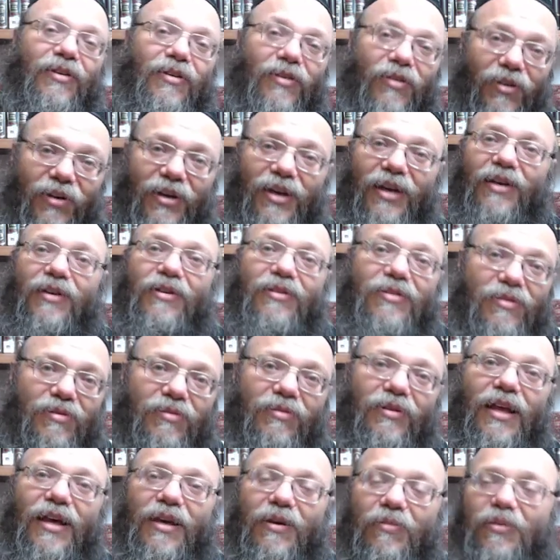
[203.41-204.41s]
Okay, it's
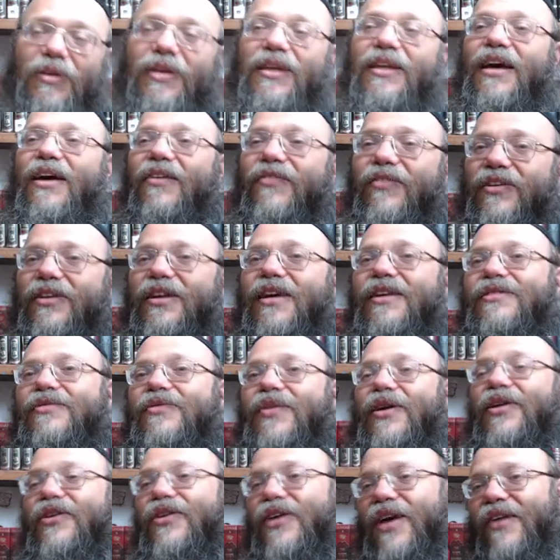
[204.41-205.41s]
but you have it, that's
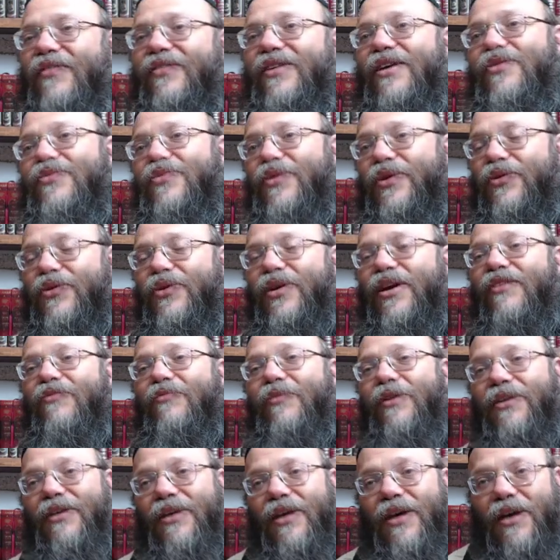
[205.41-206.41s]
what you have.
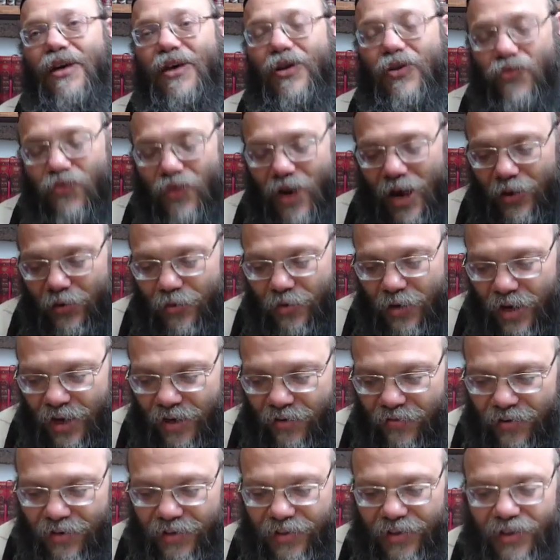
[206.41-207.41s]
But try to
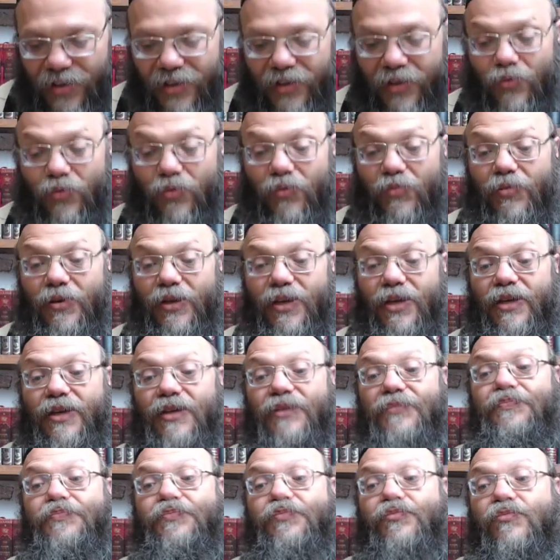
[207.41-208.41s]
have it that it will
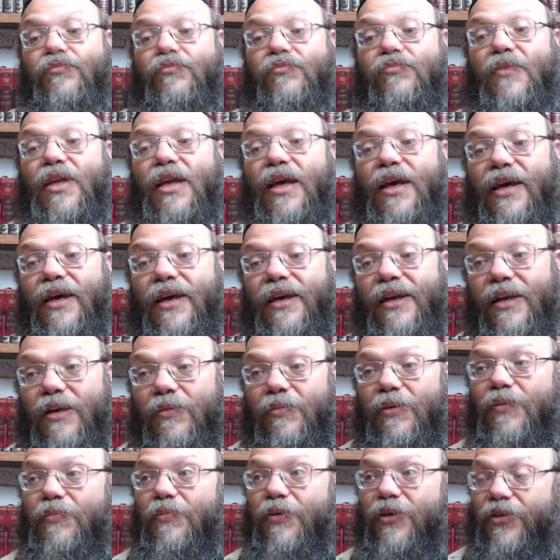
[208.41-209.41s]
be a little
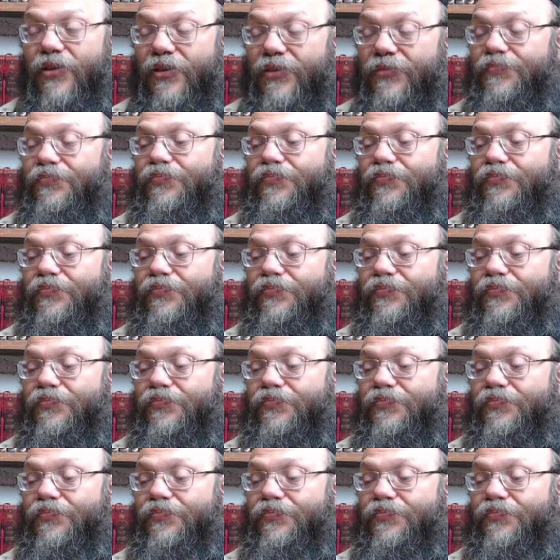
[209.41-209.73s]
bit bitter.